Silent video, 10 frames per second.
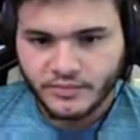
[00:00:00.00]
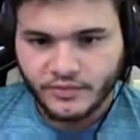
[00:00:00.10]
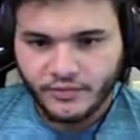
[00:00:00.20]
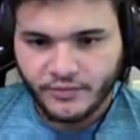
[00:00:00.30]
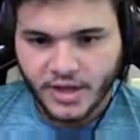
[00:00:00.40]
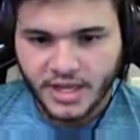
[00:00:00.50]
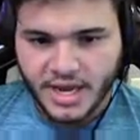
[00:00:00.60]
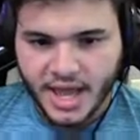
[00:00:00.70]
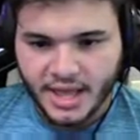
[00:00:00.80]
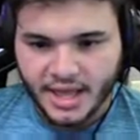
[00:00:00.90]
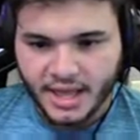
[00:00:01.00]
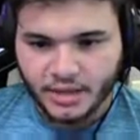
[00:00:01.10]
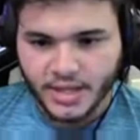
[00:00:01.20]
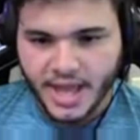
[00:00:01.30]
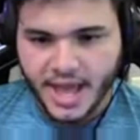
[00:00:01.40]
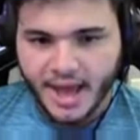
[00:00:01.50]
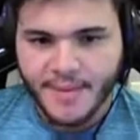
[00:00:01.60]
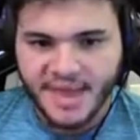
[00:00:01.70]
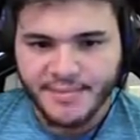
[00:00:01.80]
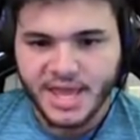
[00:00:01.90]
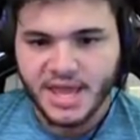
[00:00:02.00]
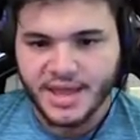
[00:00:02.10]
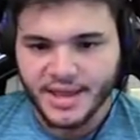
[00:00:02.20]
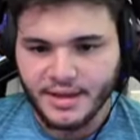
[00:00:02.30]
Fucking hell yeah, baby.